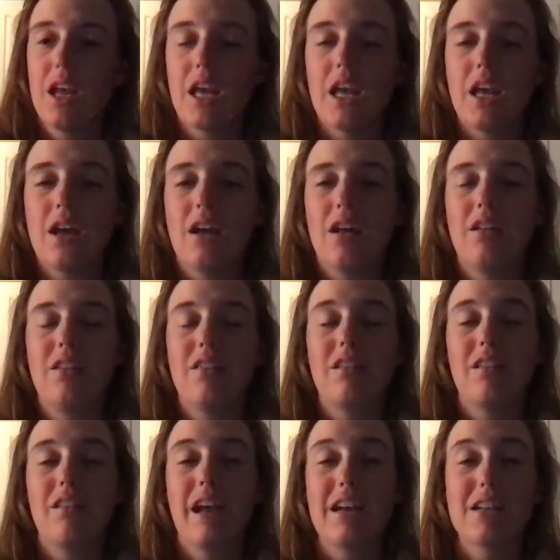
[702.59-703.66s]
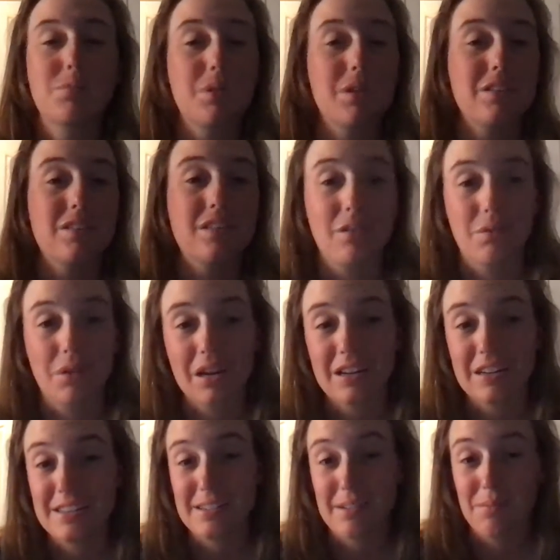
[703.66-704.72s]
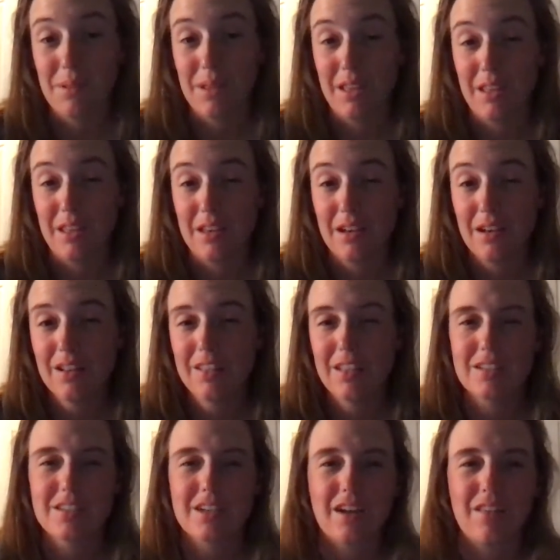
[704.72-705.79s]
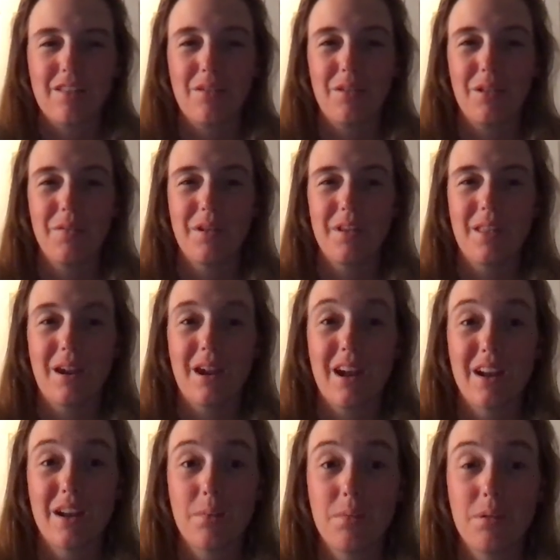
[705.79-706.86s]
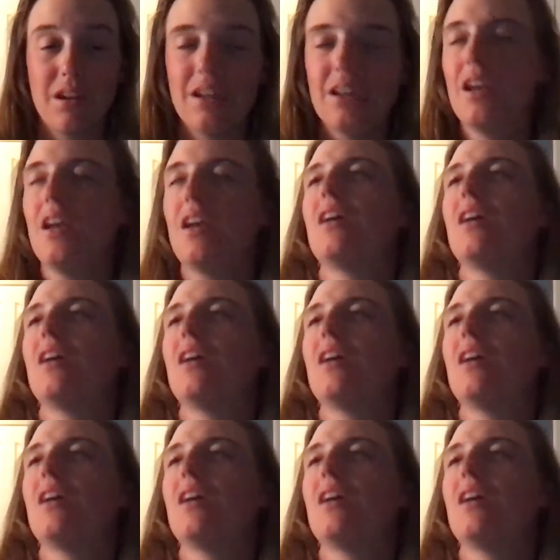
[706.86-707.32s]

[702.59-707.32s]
And the last one is the greatness of being young. That's kind of the only way that I could put it.